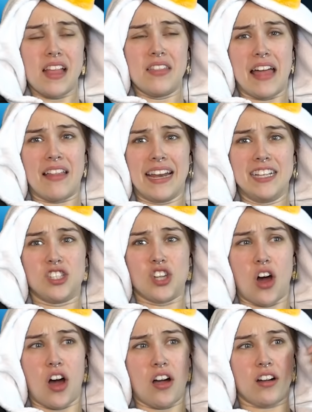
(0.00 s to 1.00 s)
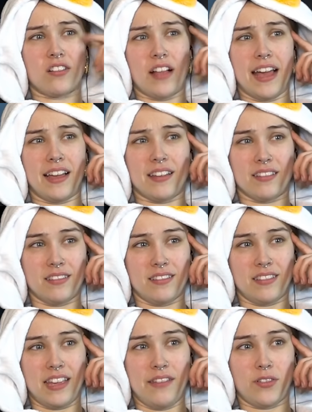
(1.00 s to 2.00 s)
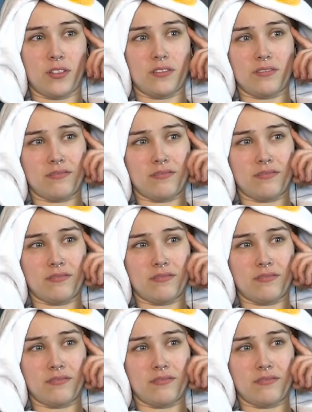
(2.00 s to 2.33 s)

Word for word: that lady's dog like evil.